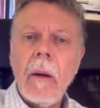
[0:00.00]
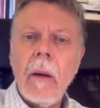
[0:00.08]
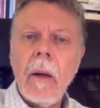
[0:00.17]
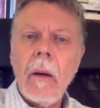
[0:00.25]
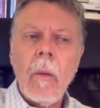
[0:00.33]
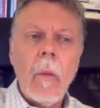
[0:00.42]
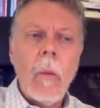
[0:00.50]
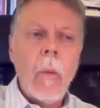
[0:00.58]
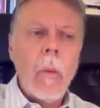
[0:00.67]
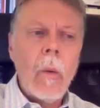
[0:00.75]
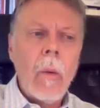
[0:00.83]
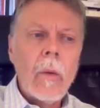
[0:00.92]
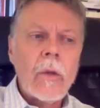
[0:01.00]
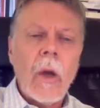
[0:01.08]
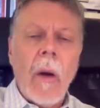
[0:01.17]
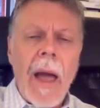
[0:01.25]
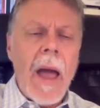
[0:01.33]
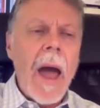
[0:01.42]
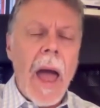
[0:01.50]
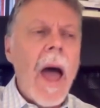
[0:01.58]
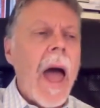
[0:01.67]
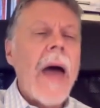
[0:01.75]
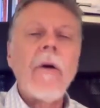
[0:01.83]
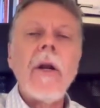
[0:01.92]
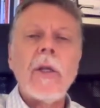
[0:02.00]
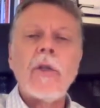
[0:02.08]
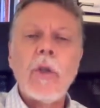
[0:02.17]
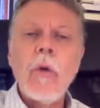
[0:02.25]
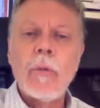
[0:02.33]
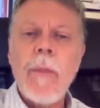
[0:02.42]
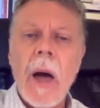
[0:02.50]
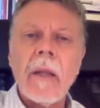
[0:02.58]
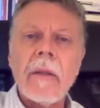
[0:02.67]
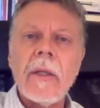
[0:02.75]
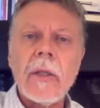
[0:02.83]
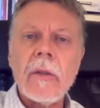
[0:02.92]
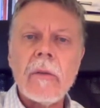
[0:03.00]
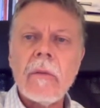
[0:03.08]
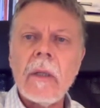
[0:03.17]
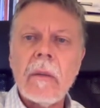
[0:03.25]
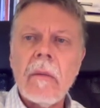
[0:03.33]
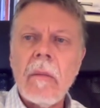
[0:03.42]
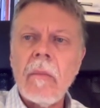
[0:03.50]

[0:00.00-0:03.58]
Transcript: so I don't excuse politicians, right?